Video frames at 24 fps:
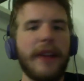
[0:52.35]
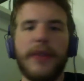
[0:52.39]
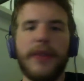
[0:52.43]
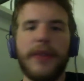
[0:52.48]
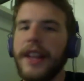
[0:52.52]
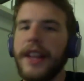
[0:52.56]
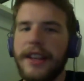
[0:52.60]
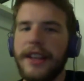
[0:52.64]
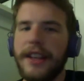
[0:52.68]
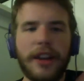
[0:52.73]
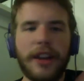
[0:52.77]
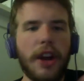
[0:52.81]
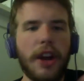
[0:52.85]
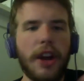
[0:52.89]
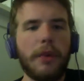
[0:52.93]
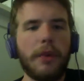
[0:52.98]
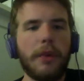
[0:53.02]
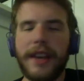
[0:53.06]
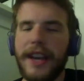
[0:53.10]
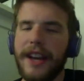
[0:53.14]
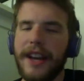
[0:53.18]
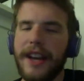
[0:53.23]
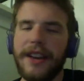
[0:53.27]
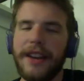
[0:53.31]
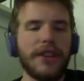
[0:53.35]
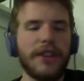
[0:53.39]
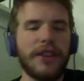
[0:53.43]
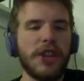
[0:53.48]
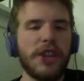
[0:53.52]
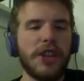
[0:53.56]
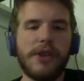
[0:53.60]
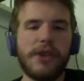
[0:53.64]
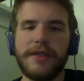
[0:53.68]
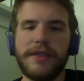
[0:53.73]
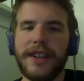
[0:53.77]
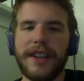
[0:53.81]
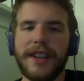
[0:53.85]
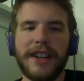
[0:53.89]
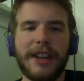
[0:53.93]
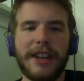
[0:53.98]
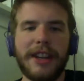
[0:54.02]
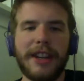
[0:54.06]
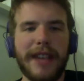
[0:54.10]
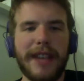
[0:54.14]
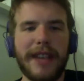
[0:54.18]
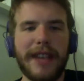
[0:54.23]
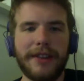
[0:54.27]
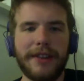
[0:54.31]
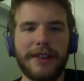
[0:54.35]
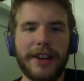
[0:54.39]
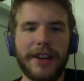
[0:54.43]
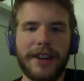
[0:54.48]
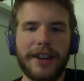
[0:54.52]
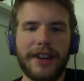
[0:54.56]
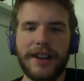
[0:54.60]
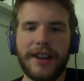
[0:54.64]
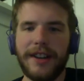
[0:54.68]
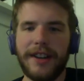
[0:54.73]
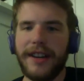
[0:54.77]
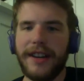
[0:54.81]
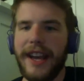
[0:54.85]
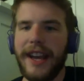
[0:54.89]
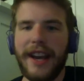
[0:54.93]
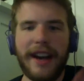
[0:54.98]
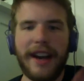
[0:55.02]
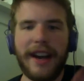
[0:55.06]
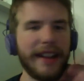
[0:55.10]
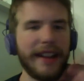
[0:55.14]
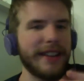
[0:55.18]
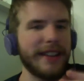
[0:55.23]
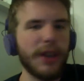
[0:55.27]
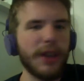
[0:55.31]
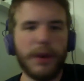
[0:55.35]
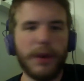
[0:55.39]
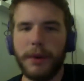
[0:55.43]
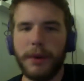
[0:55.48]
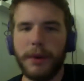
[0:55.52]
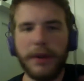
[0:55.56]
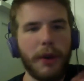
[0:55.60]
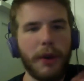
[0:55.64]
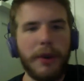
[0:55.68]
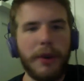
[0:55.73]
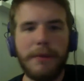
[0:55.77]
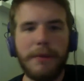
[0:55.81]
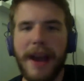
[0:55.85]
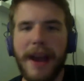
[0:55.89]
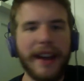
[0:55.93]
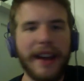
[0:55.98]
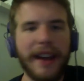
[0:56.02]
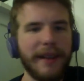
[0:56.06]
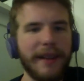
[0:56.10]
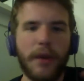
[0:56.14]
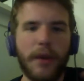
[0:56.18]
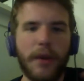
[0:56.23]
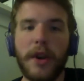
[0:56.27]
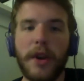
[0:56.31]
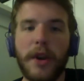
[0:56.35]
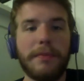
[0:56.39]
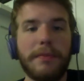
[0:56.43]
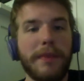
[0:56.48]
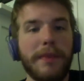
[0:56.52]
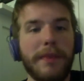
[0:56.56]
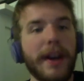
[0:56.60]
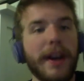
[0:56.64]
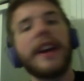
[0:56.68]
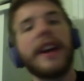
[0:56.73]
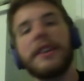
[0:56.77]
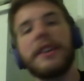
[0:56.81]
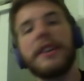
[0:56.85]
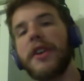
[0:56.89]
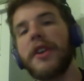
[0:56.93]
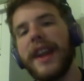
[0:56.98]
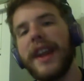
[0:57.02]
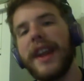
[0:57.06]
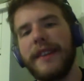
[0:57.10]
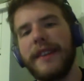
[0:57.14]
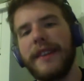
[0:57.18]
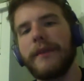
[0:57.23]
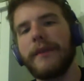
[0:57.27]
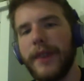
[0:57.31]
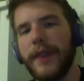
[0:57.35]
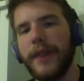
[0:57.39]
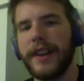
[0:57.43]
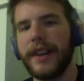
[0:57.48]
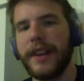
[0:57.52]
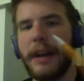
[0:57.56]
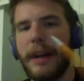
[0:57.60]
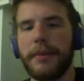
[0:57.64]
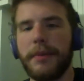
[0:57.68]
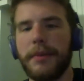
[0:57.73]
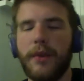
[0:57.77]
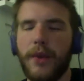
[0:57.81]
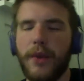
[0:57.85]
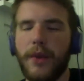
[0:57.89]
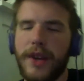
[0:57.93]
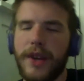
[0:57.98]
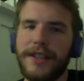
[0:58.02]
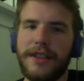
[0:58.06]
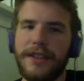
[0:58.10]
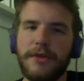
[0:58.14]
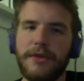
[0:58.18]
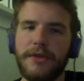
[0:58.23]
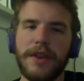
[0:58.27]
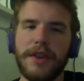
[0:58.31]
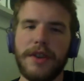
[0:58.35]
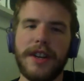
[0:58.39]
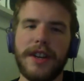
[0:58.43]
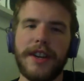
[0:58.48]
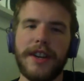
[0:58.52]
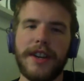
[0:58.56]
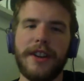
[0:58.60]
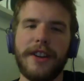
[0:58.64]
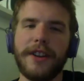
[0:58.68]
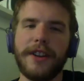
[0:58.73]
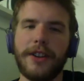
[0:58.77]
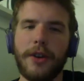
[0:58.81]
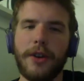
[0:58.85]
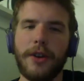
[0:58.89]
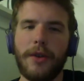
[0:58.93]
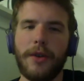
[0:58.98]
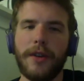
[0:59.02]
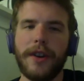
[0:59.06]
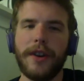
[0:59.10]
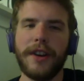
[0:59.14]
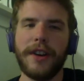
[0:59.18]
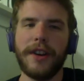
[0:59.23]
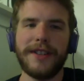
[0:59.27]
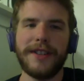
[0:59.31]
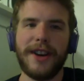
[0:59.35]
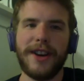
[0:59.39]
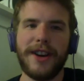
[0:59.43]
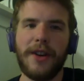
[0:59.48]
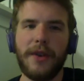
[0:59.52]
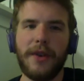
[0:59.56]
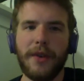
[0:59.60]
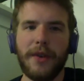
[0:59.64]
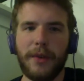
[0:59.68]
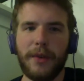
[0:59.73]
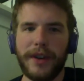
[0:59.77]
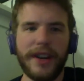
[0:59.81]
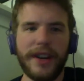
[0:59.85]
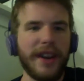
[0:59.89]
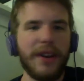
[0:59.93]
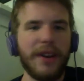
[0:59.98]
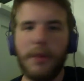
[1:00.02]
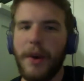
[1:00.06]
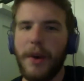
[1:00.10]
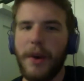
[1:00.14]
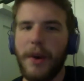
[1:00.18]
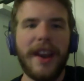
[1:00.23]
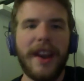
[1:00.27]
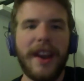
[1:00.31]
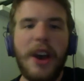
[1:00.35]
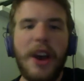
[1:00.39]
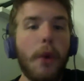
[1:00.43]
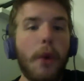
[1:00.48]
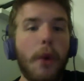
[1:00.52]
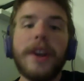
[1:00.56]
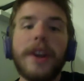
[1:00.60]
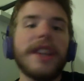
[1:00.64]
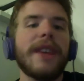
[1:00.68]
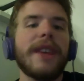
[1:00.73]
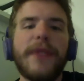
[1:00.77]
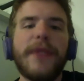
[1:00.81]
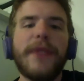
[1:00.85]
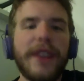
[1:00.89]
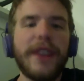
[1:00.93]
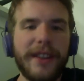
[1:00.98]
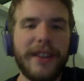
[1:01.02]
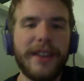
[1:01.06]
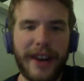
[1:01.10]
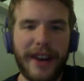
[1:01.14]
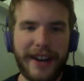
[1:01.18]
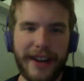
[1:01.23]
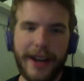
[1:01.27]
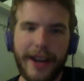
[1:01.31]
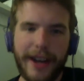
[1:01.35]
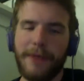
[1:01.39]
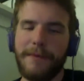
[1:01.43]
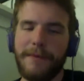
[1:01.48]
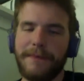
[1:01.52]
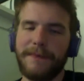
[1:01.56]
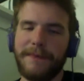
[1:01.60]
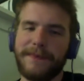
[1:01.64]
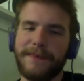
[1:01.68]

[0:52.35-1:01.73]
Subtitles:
I think we kind of knew it was going to come down to her and Naya. That's who we were going back and forth. But I know that for a couple of weeks you were in her corner. So what are you feeling right now?